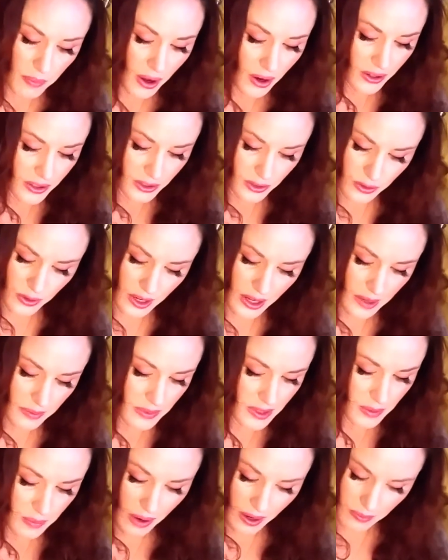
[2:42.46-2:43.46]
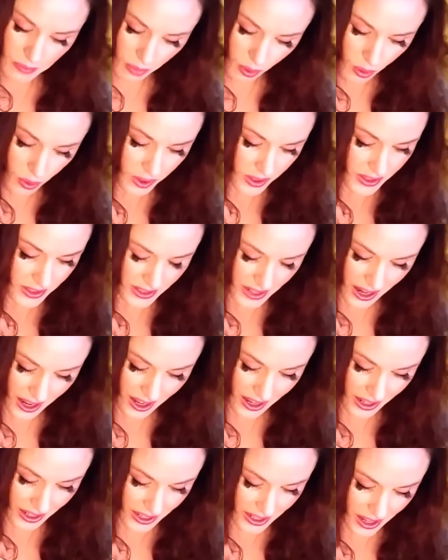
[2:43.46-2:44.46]
our dreams, my boy and
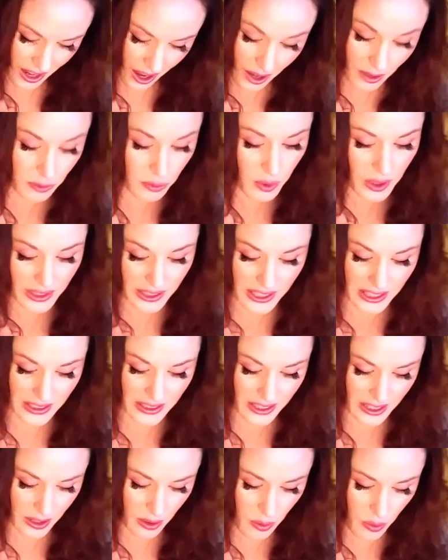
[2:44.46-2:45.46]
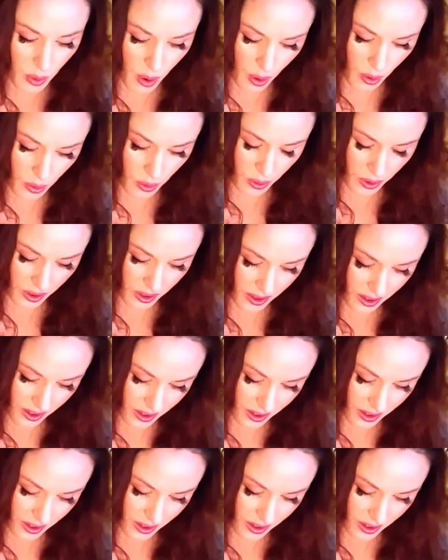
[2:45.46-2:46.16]
I unwillingly awoke,